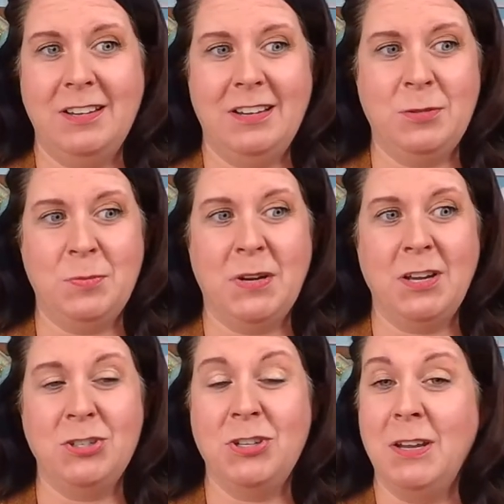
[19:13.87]
It's
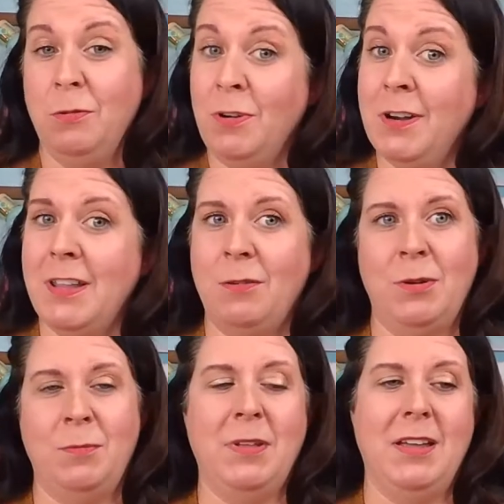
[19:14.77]
because you keep going to that
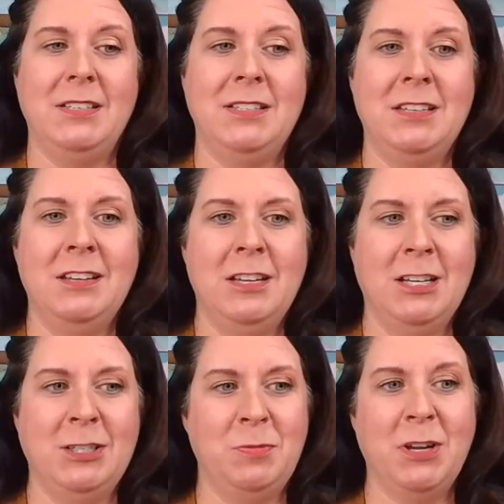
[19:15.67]
one place.
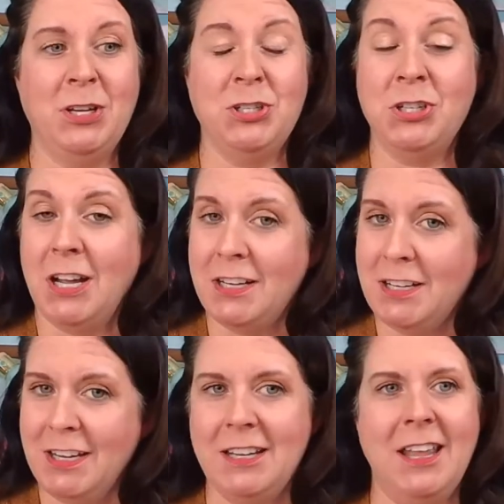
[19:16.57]
It's because you're not
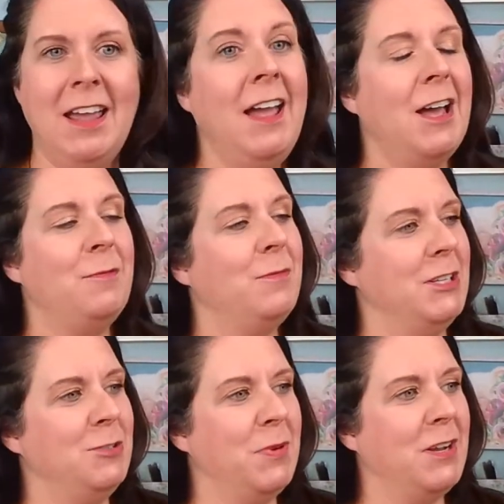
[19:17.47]
deleting the app.
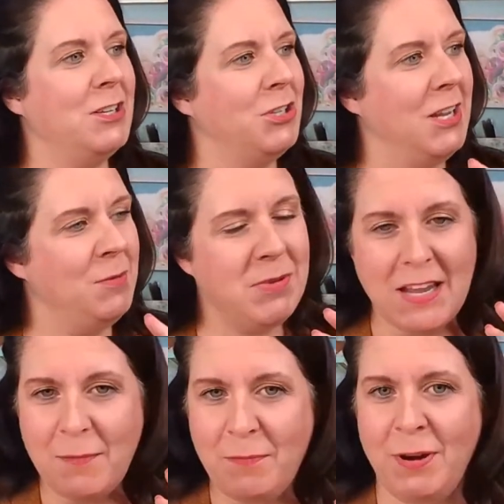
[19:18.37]
It's because you're keeping
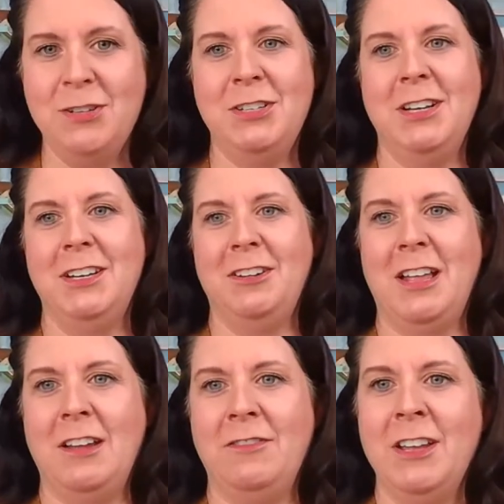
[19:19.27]
that person in your
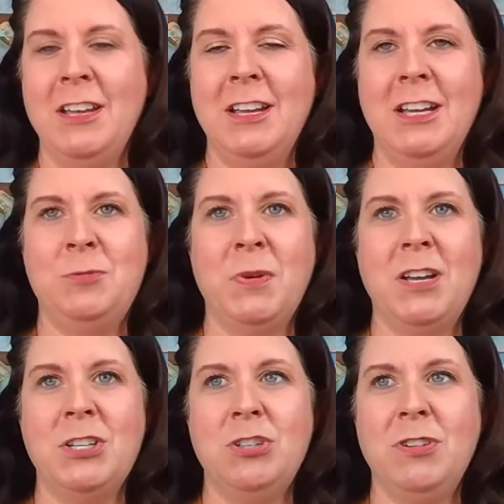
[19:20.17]
life. It's
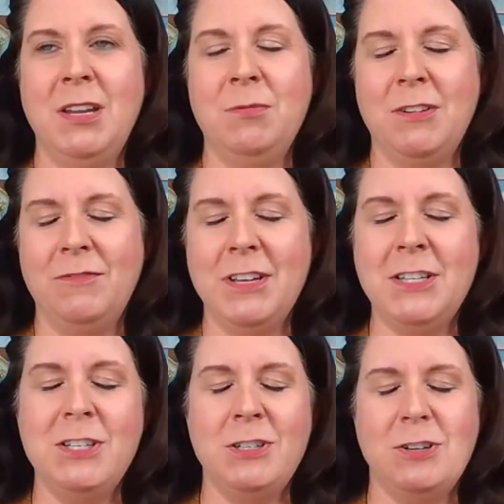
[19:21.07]
because you keep
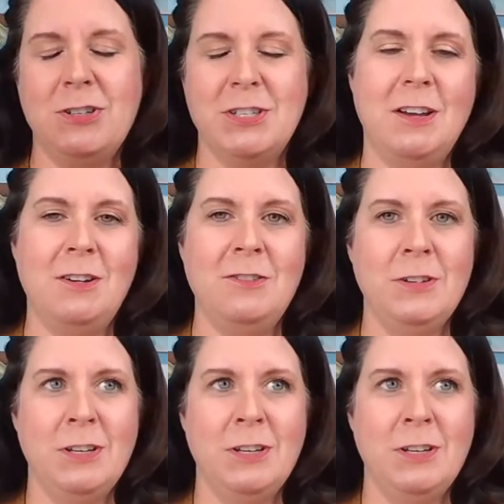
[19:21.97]
convincing yourself